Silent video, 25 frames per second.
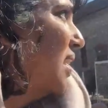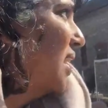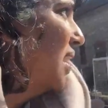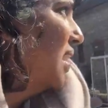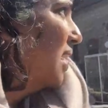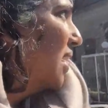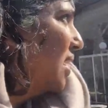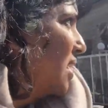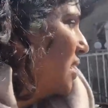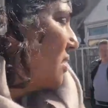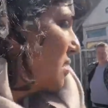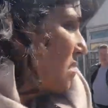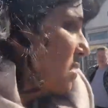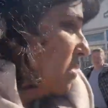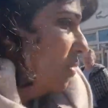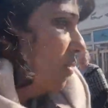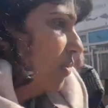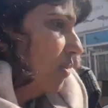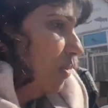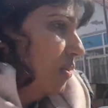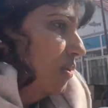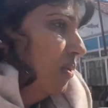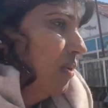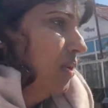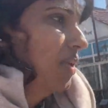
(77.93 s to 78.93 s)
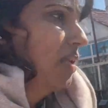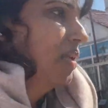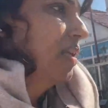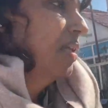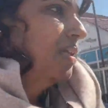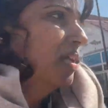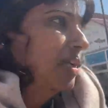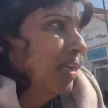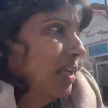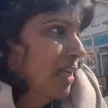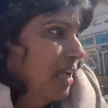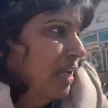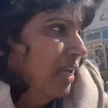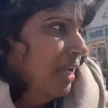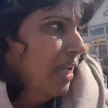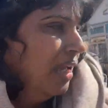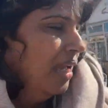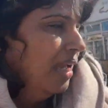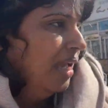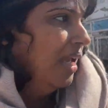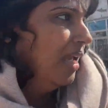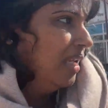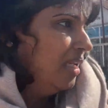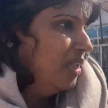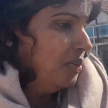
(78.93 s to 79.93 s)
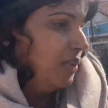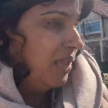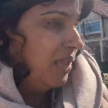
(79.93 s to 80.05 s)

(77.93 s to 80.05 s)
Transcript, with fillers: So anyway,